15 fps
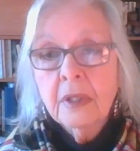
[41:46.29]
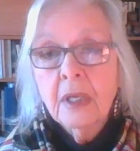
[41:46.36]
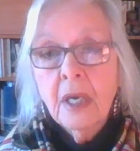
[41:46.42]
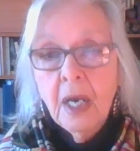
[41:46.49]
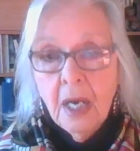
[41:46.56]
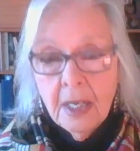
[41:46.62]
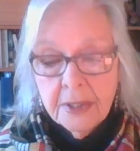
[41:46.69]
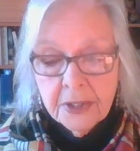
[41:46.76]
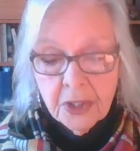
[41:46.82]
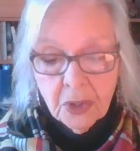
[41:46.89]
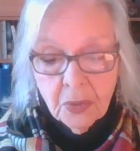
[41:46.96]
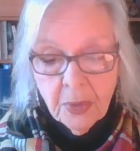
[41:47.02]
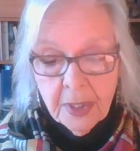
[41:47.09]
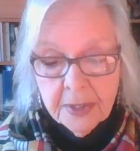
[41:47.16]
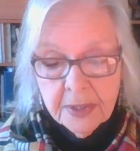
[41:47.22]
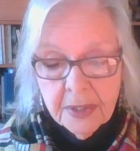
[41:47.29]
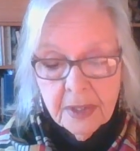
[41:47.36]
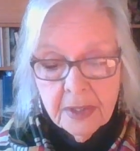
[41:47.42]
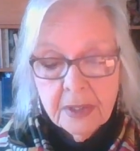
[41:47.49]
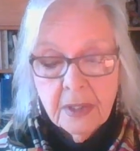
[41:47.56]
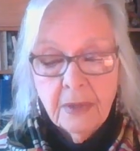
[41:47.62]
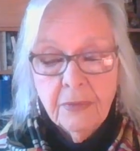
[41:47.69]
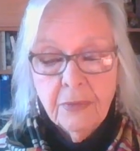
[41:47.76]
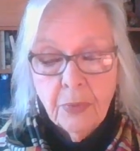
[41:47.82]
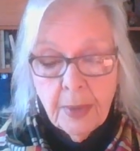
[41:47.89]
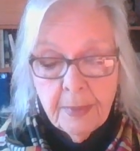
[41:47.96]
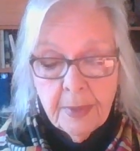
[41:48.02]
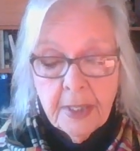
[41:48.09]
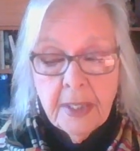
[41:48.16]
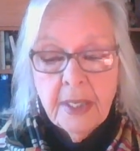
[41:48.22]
consequences of women